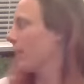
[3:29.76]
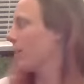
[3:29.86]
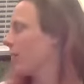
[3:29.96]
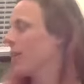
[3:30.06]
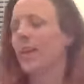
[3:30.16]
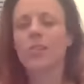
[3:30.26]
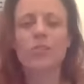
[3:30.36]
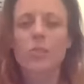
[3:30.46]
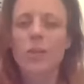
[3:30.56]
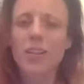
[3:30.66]
And they don't
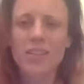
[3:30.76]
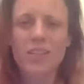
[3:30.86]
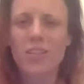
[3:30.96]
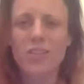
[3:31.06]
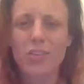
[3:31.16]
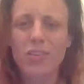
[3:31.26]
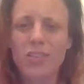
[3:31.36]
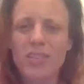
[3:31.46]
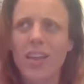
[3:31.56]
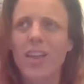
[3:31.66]
do anything to deserve
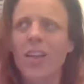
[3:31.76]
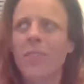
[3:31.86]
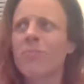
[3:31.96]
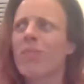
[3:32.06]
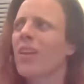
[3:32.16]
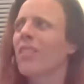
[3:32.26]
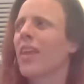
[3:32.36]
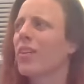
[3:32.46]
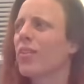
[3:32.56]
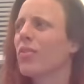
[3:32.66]
it. Like,
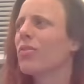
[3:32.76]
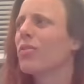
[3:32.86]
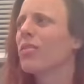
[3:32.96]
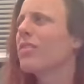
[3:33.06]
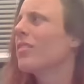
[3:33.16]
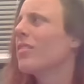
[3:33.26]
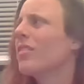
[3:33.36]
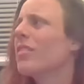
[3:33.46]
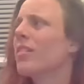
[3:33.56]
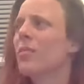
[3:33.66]
they don't
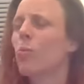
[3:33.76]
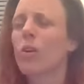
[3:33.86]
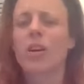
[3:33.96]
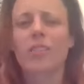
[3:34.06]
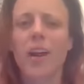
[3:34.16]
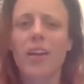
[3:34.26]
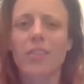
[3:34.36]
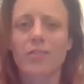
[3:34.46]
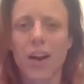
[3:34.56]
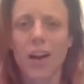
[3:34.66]
work a 9
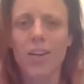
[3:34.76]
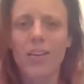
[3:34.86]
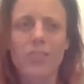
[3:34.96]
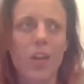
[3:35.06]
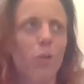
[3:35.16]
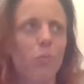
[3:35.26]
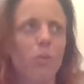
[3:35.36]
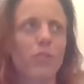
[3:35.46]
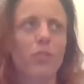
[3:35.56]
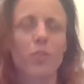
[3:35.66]
to 5 to help
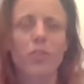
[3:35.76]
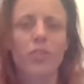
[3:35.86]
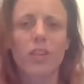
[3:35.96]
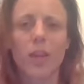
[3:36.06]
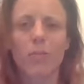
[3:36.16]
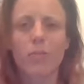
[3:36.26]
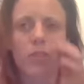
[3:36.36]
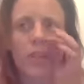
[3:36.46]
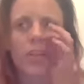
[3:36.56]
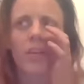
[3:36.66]
put food on the table.
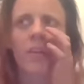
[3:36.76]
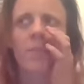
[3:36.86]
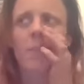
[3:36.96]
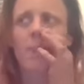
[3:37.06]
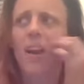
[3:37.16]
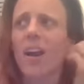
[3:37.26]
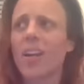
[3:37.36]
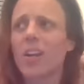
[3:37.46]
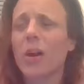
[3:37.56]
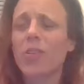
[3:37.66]
Like,
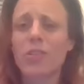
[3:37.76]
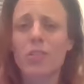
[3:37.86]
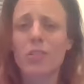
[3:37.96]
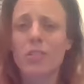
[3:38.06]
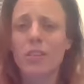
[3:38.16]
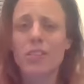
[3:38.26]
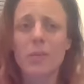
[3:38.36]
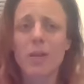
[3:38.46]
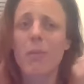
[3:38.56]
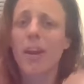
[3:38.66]
I go out and
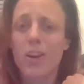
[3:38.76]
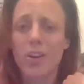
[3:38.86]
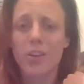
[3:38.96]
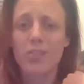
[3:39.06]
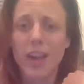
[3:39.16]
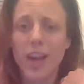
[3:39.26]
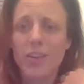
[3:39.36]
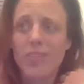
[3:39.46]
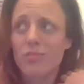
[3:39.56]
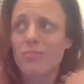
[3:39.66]
spend my hard-earned
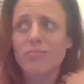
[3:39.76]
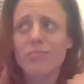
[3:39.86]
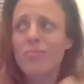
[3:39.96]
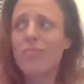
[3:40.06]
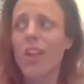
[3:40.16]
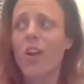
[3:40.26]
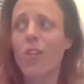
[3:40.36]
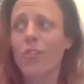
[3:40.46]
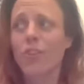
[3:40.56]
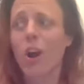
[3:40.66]
cash
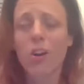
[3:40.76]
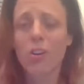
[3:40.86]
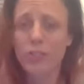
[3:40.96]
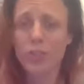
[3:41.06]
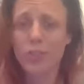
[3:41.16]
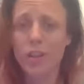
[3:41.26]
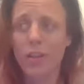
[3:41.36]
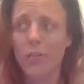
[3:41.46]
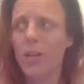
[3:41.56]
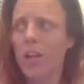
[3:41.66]
on dog food for
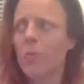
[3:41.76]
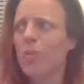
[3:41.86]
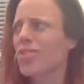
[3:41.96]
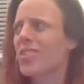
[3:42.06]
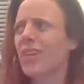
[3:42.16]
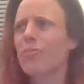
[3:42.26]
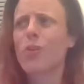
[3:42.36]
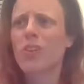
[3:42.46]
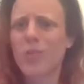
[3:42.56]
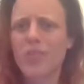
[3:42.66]
them, which is like
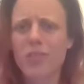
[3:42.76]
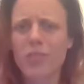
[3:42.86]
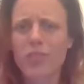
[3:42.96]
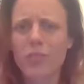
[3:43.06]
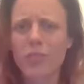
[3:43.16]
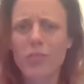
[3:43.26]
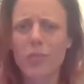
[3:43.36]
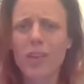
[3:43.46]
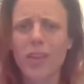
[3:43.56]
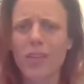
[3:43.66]
more expensive than food for
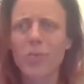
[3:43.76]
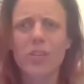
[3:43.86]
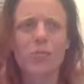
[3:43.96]
me. Like,